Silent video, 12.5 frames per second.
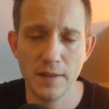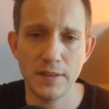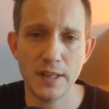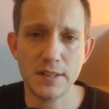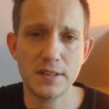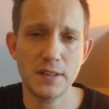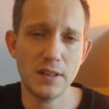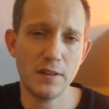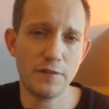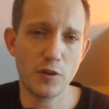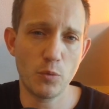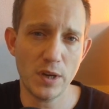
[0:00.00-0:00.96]
That
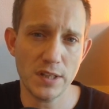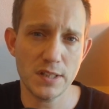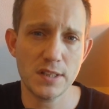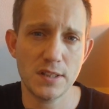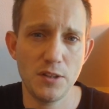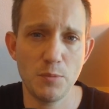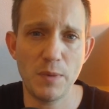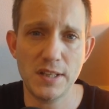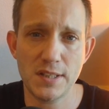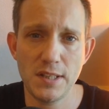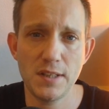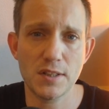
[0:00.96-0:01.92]
for once, you may
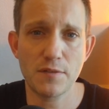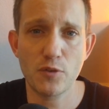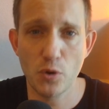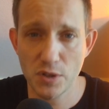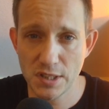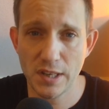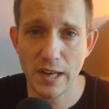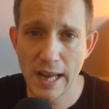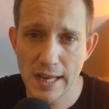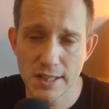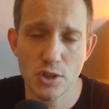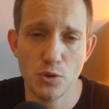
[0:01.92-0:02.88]
see this, of course, in the
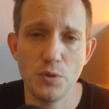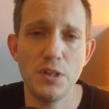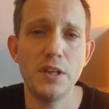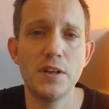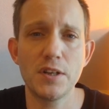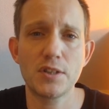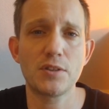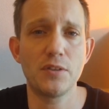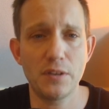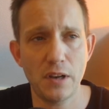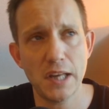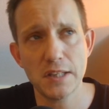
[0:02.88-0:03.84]
last 2 years, or
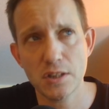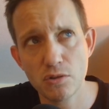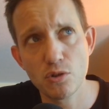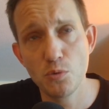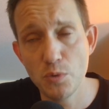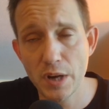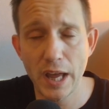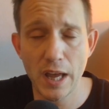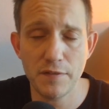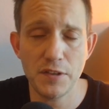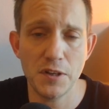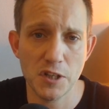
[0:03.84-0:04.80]
in the last
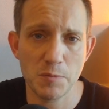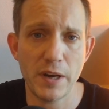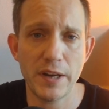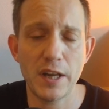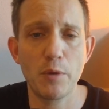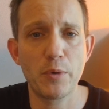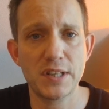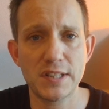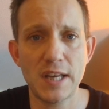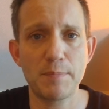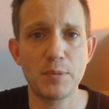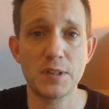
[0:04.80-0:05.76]
2.5 years by now, what has
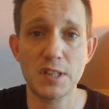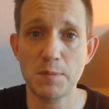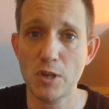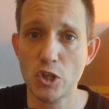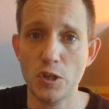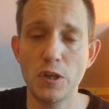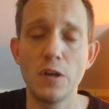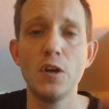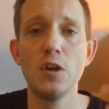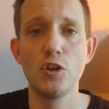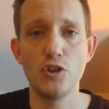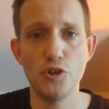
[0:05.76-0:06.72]
happened, especially
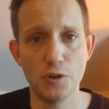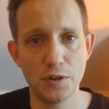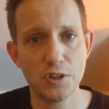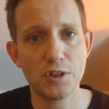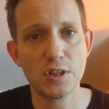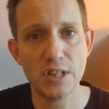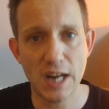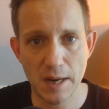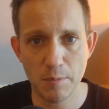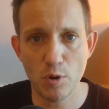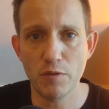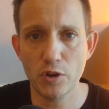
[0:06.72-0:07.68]
during the
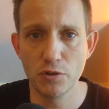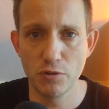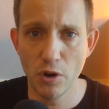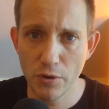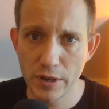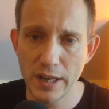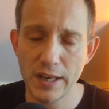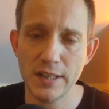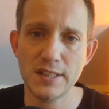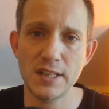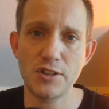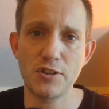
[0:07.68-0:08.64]
time over Corona,
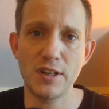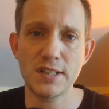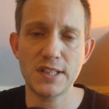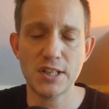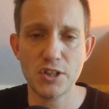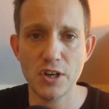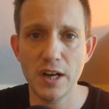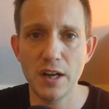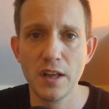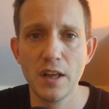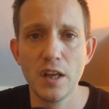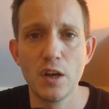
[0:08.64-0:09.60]
etc.,
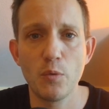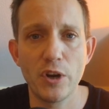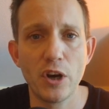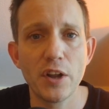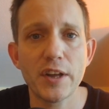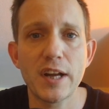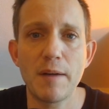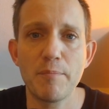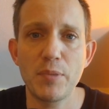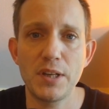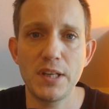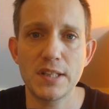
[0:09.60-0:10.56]
when all the
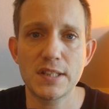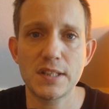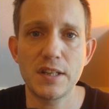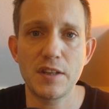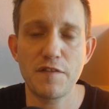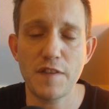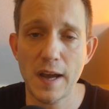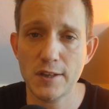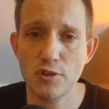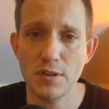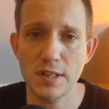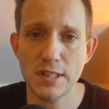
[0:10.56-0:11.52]
companies and the
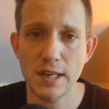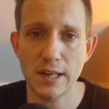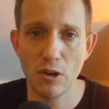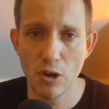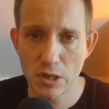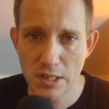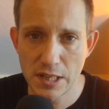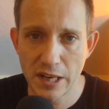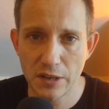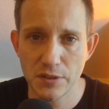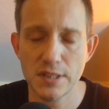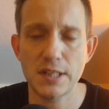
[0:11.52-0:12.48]
factories had
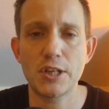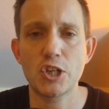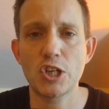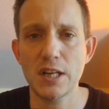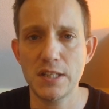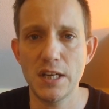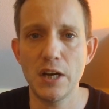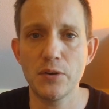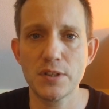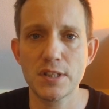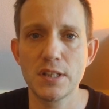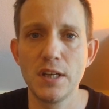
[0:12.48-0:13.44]
lockdowns, had
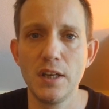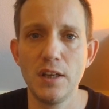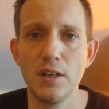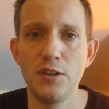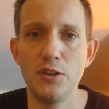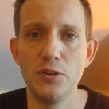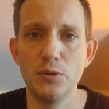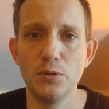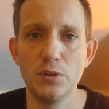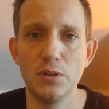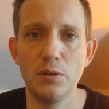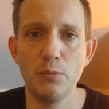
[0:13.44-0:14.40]
shutdowns.
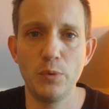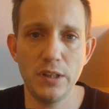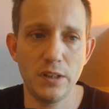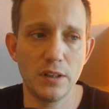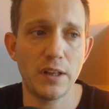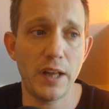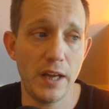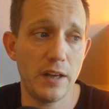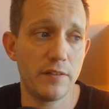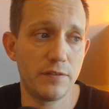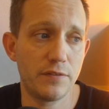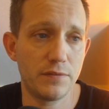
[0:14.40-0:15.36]
You will
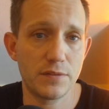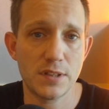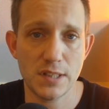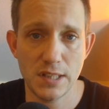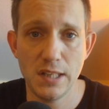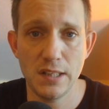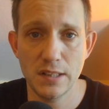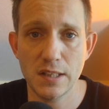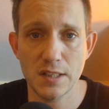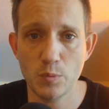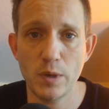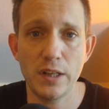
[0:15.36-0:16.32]
have seen
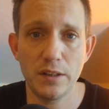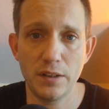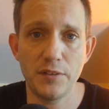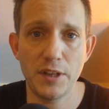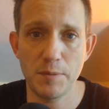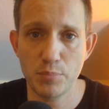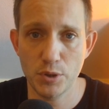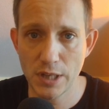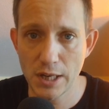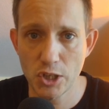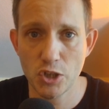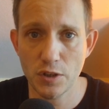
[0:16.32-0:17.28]
as well that
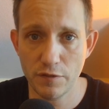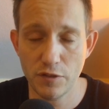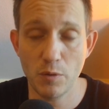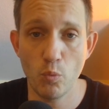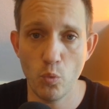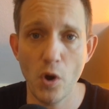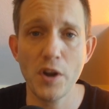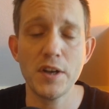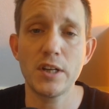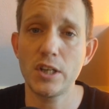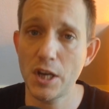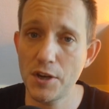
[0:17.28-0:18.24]
production from one
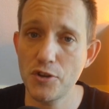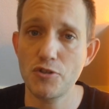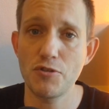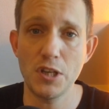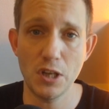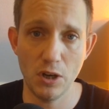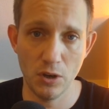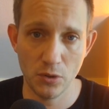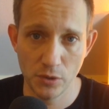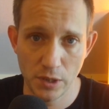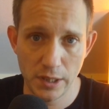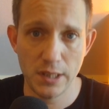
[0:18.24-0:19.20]
country
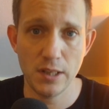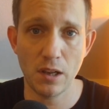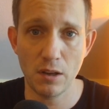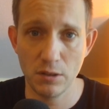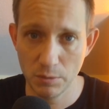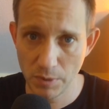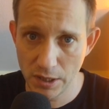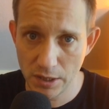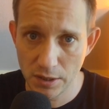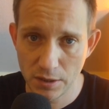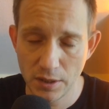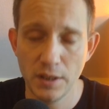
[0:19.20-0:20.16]
only
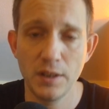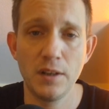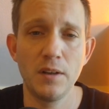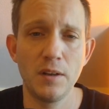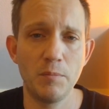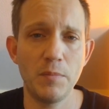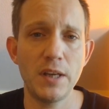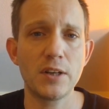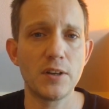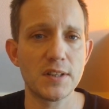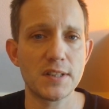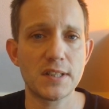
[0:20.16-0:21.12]
globally may
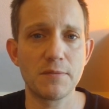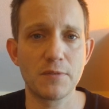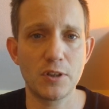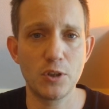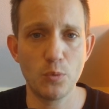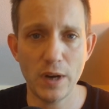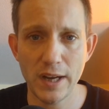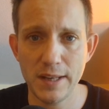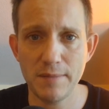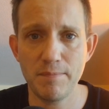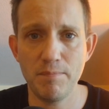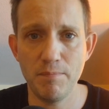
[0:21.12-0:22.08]
cause some
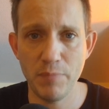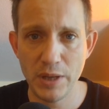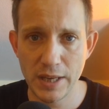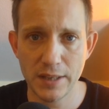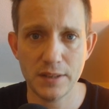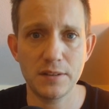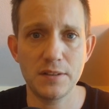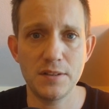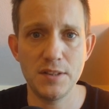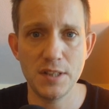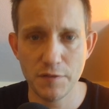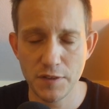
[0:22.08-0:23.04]
quite big
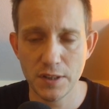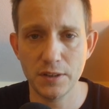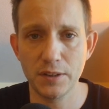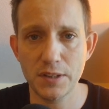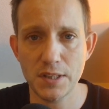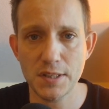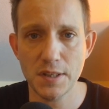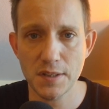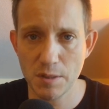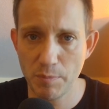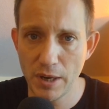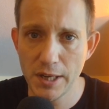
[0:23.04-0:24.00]
difficulties in the
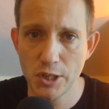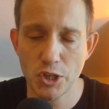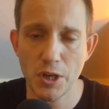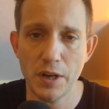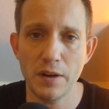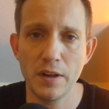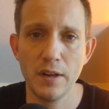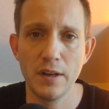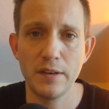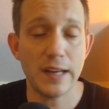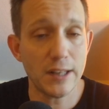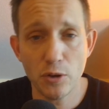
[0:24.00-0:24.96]
supply chain.
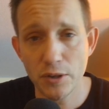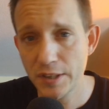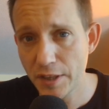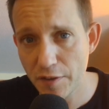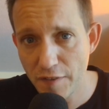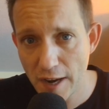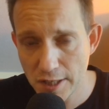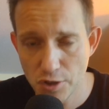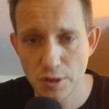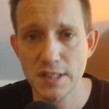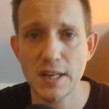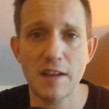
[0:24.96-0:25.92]
Not only that the
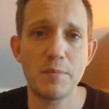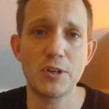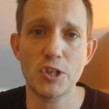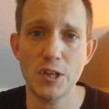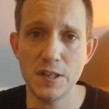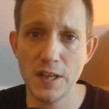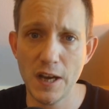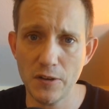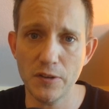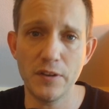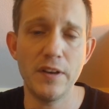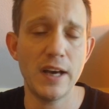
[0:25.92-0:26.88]
factories have been shut
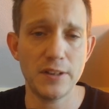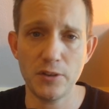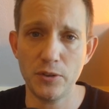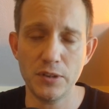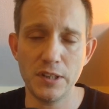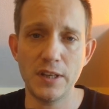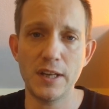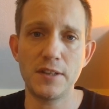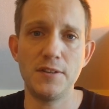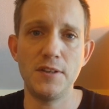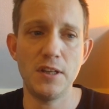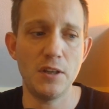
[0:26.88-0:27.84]
down, not only
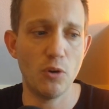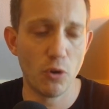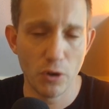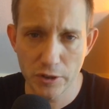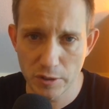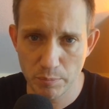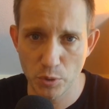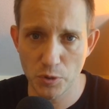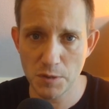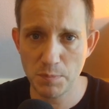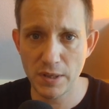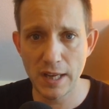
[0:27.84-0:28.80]
that the order
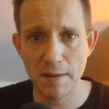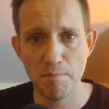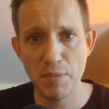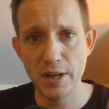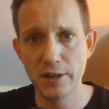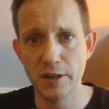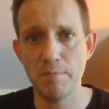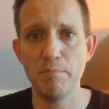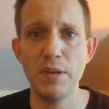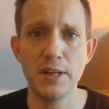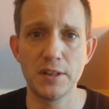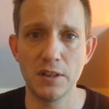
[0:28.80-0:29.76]
books became bigger and
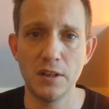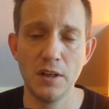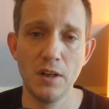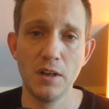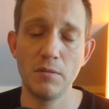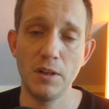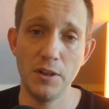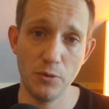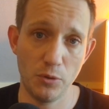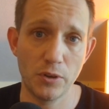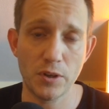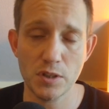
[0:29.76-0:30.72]
bigger, and the
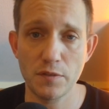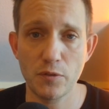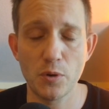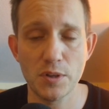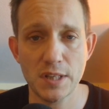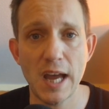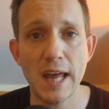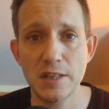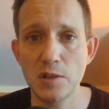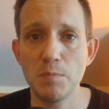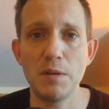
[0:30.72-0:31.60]
orders, of course, had to be